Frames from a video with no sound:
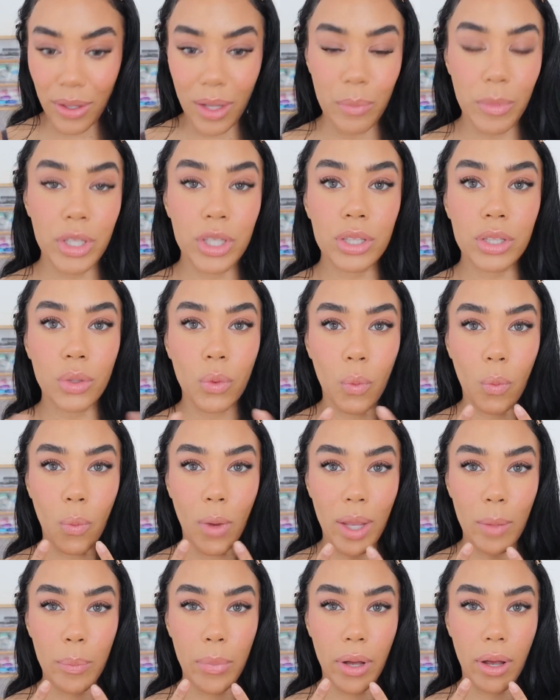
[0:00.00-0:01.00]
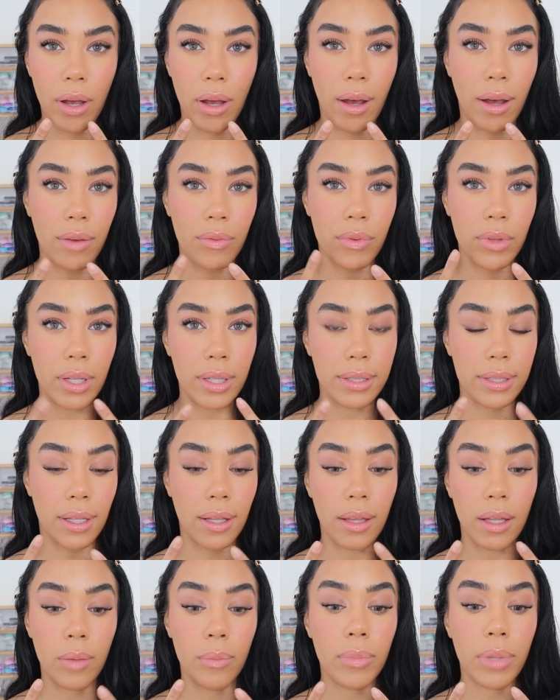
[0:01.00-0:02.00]
Let me just wipe off
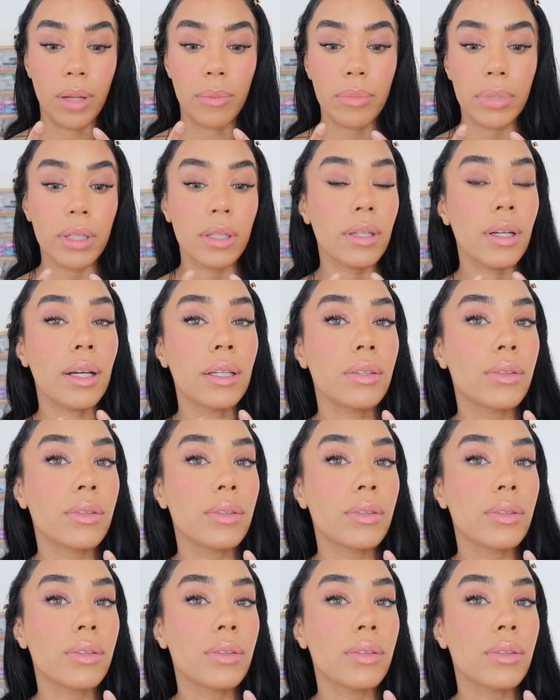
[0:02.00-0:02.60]
this lip plumper.